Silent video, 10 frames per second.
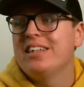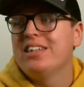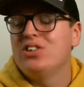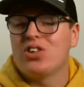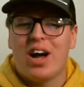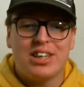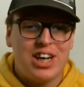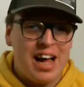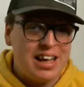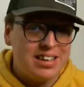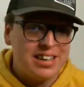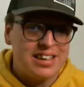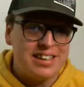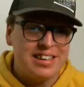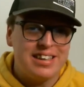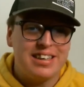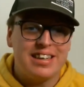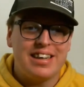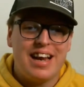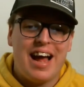Josh Allen
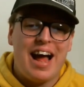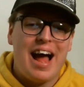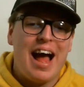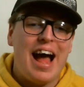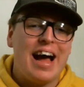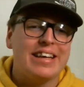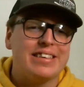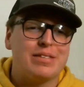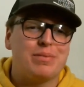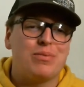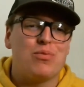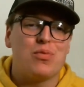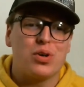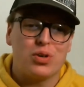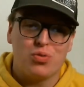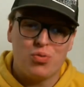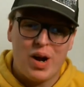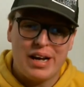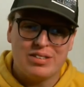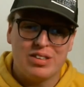has
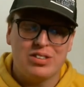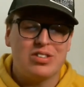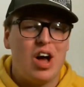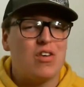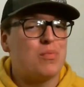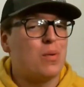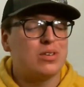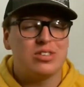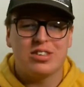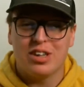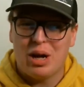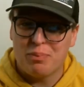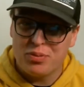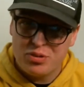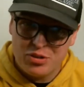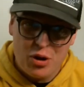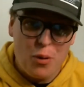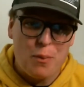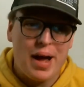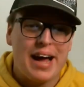regressed a sophomore slump
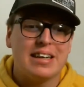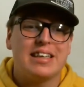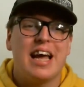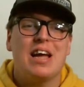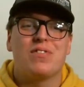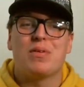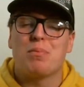so bad. Taven